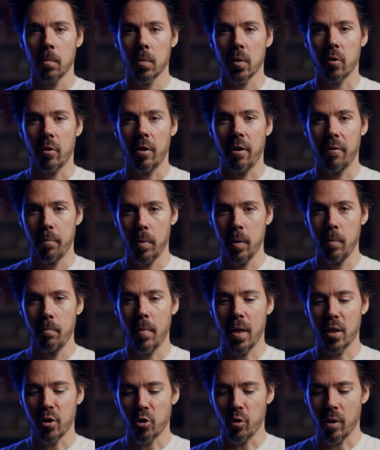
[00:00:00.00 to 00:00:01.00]
So I've been
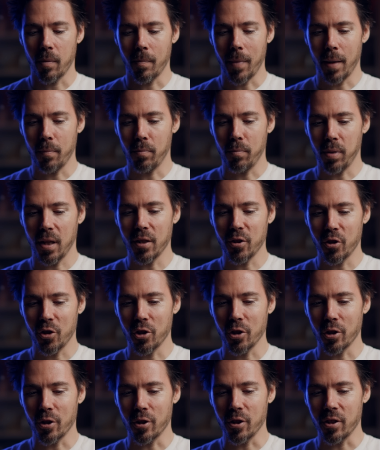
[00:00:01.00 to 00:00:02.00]
measuring my blood
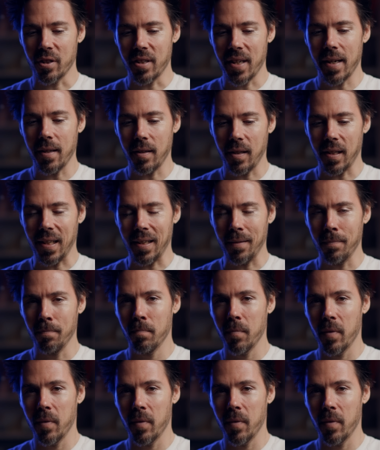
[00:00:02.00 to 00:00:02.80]
sugar daily.